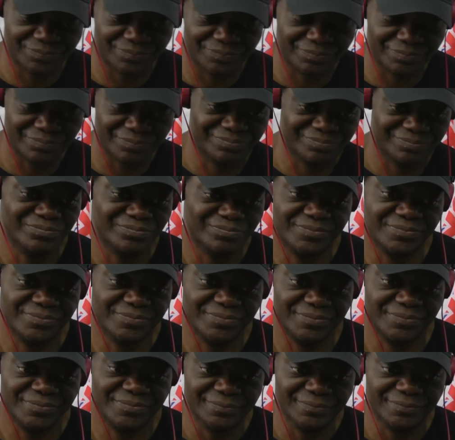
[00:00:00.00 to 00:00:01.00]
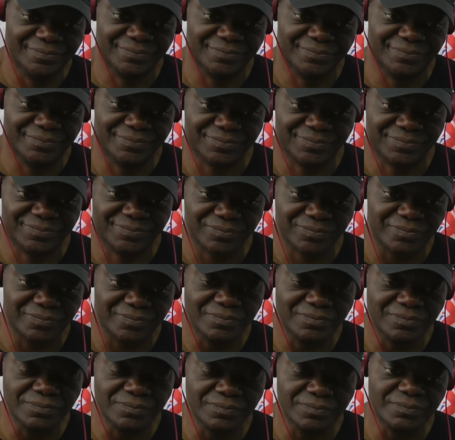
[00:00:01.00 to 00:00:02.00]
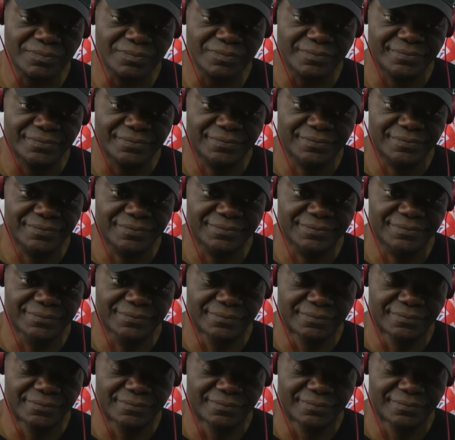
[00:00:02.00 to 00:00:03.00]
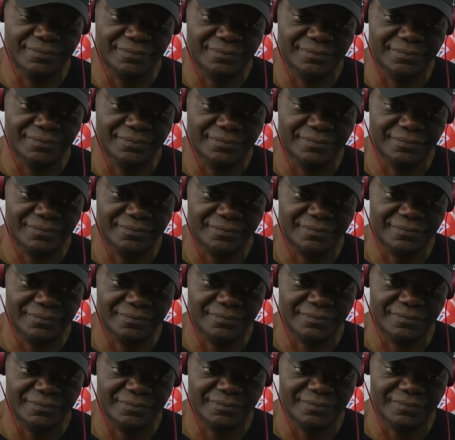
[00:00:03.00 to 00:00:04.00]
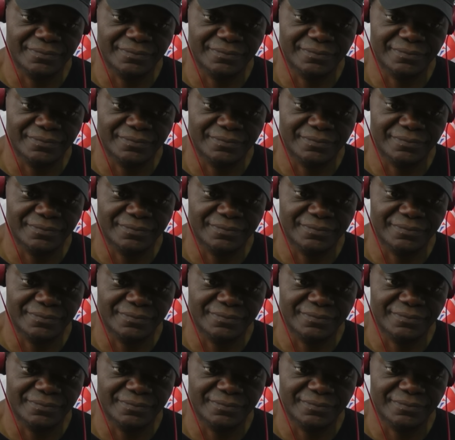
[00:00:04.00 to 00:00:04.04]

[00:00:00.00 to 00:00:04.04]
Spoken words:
(silent)